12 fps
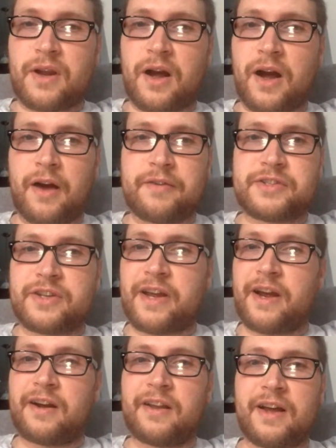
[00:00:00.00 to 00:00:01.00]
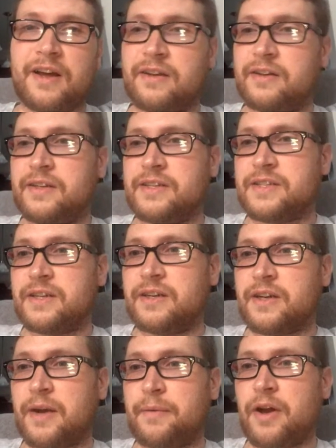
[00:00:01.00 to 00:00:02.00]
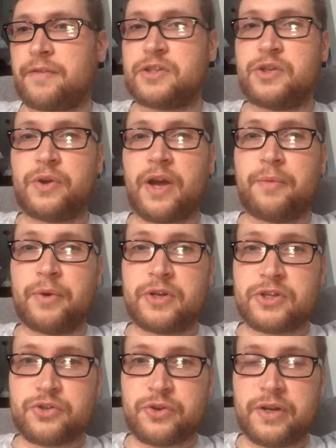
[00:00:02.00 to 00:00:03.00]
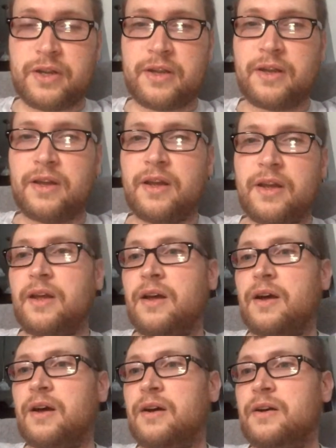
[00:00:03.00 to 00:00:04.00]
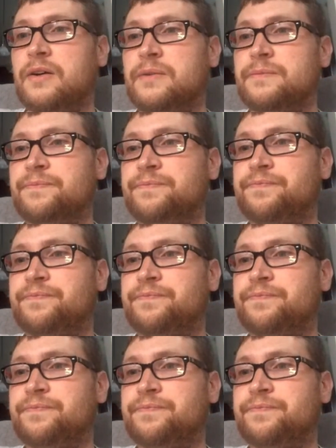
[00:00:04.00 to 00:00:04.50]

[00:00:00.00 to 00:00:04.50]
Obviously, Carolina is coming off a 2-game winning streak. Um,